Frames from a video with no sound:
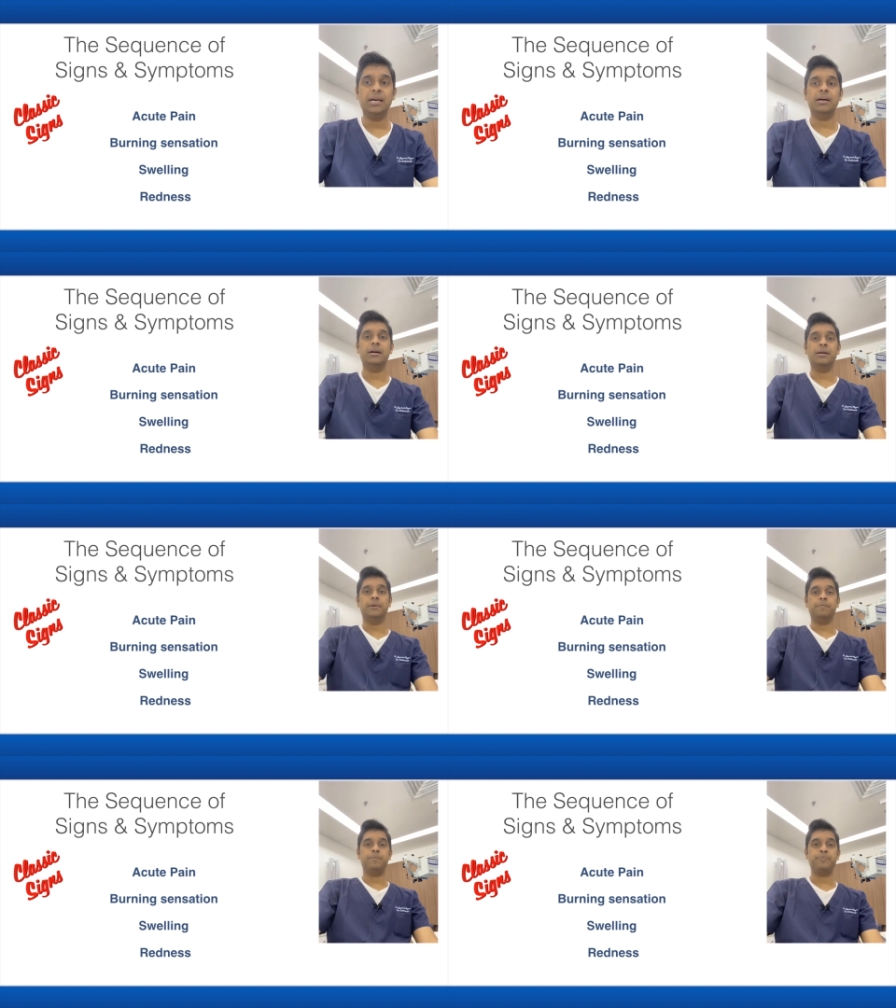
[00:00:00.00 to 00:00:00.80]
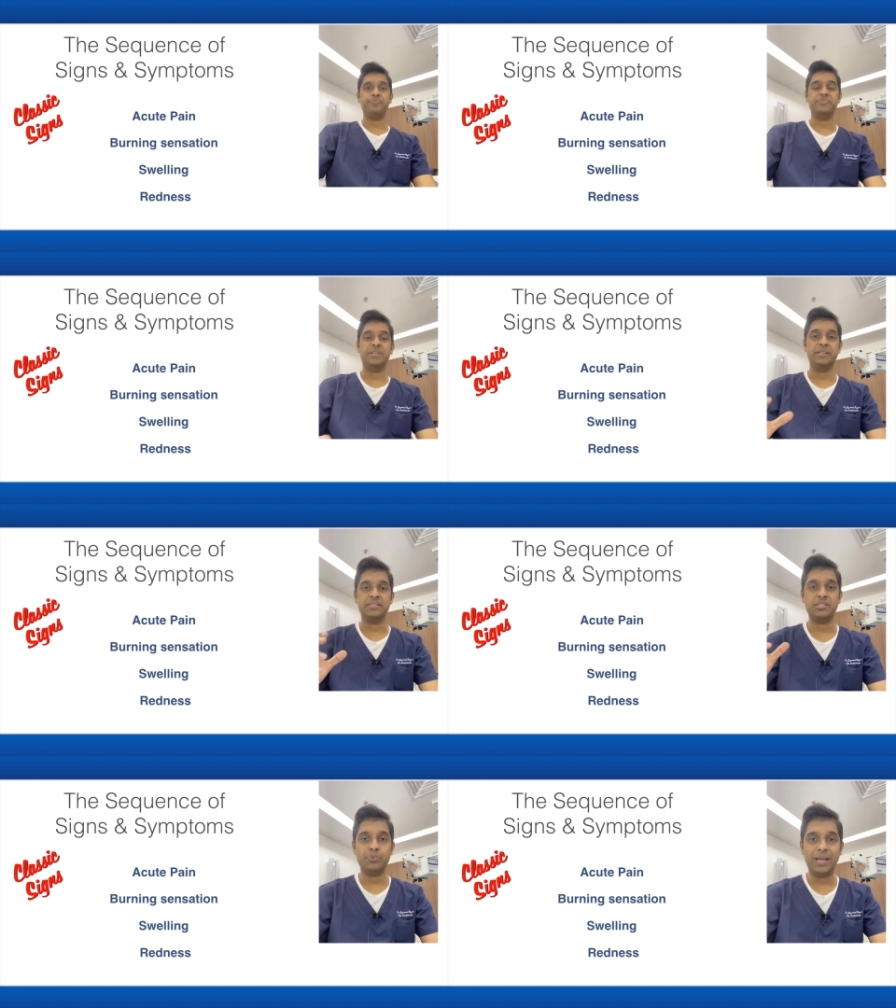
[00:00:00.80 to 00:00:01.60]
Um, there is
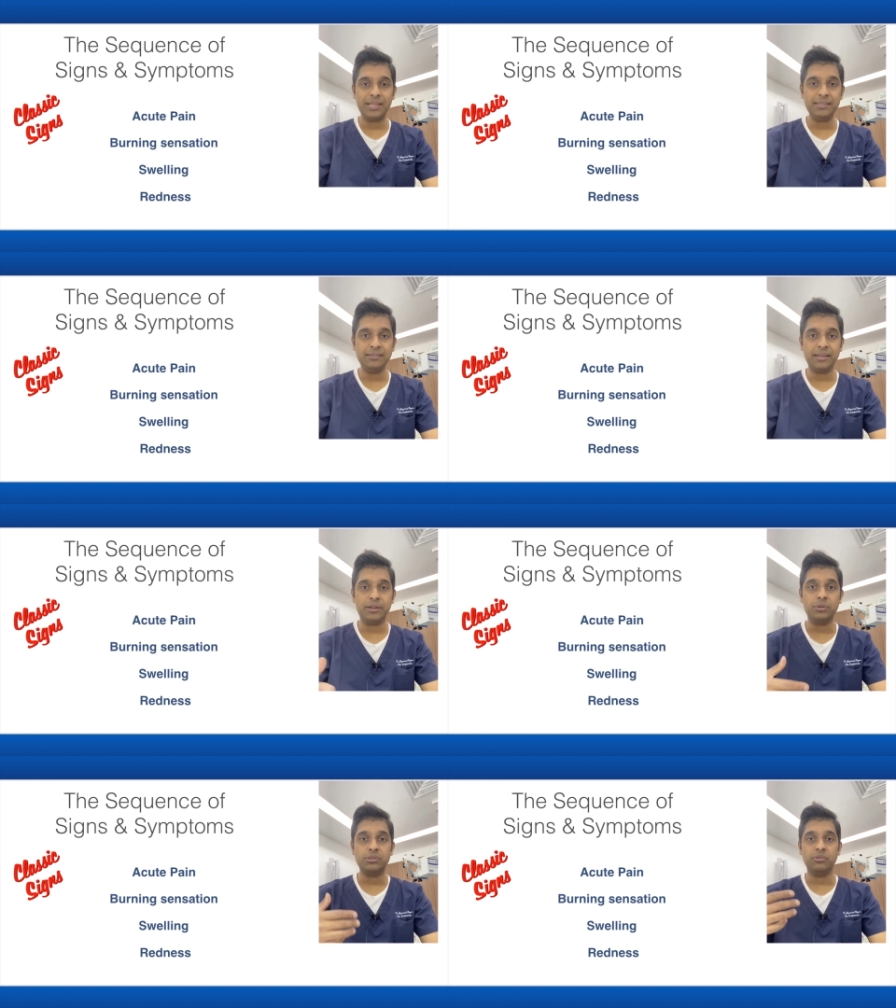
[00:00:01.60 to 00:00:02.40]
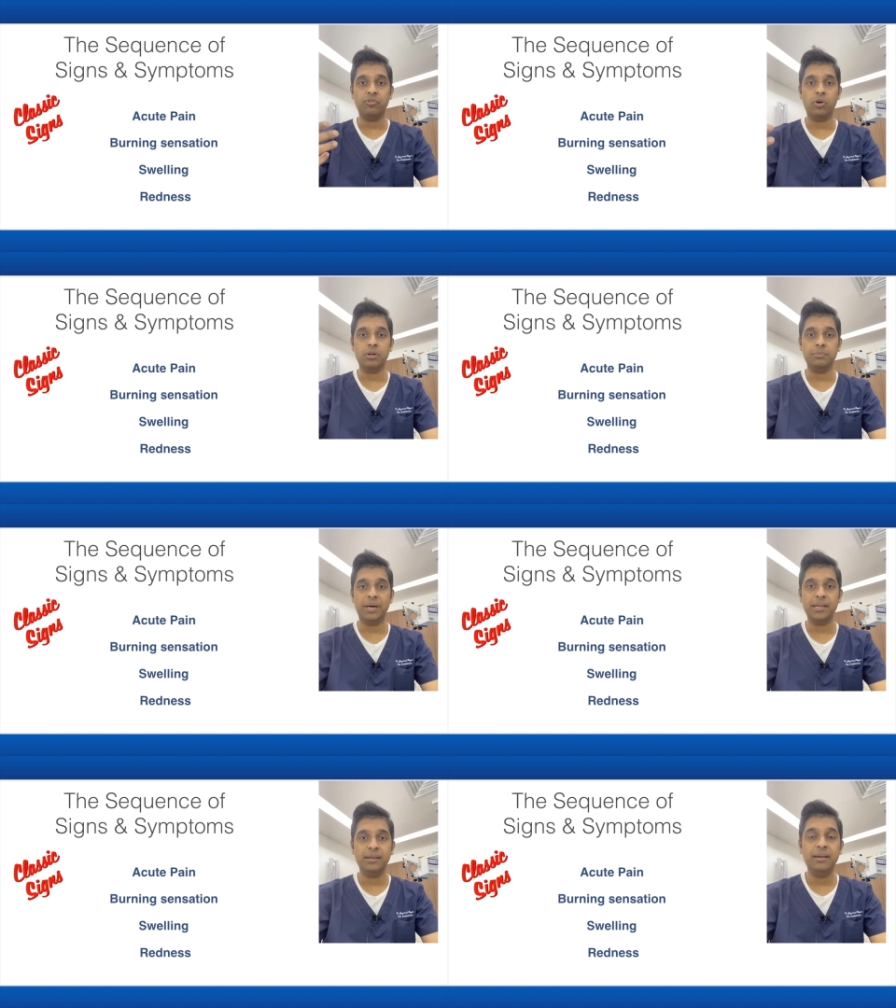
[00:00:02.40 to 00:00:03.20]
swelling and also followed
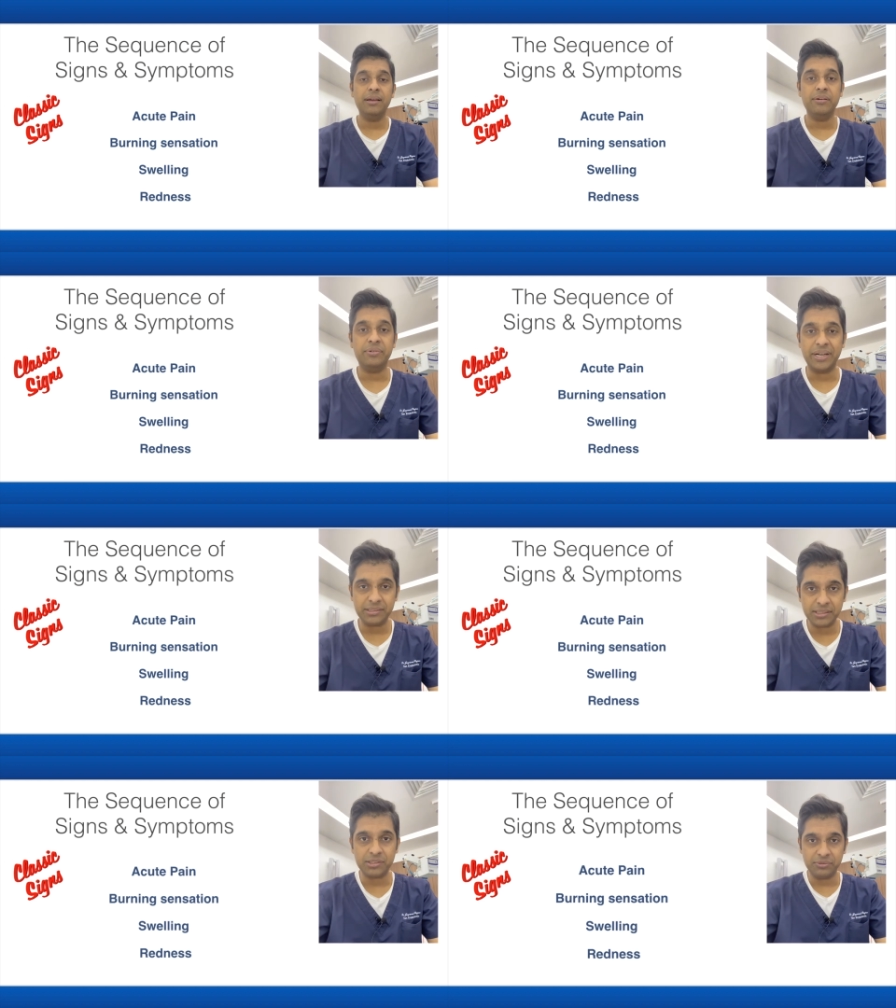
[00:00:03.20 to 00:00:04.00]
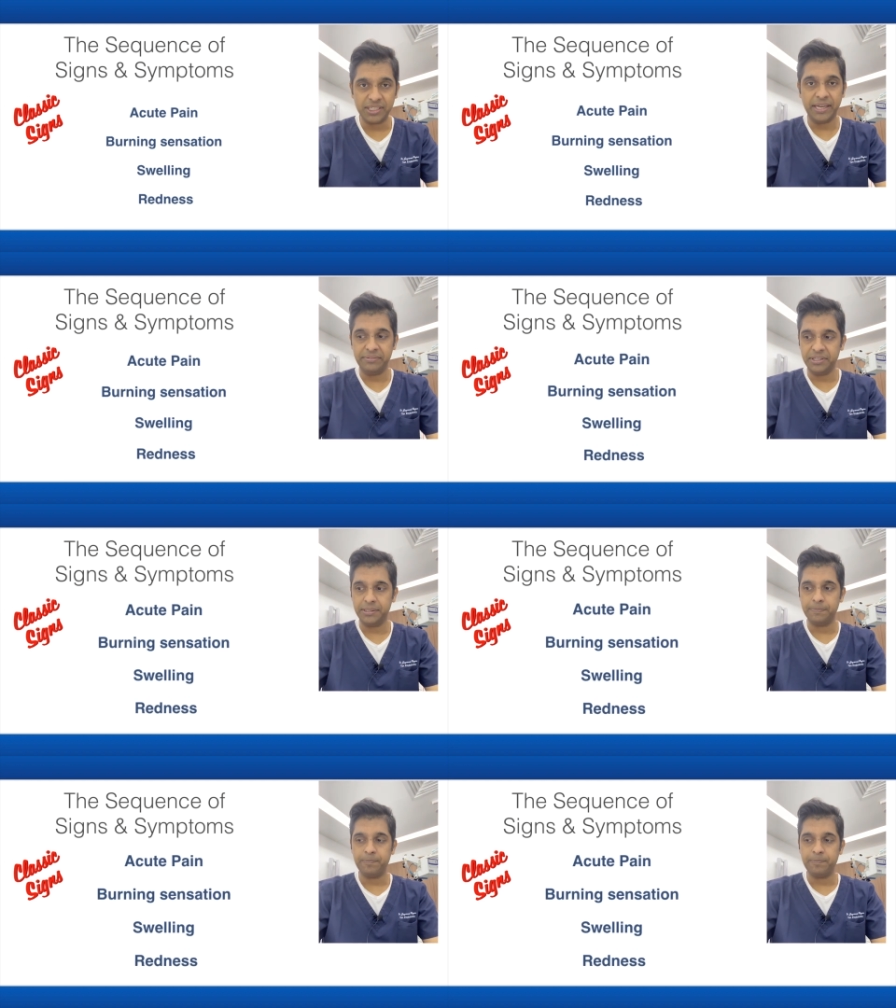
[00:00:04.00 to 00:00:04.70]
by redness of the area.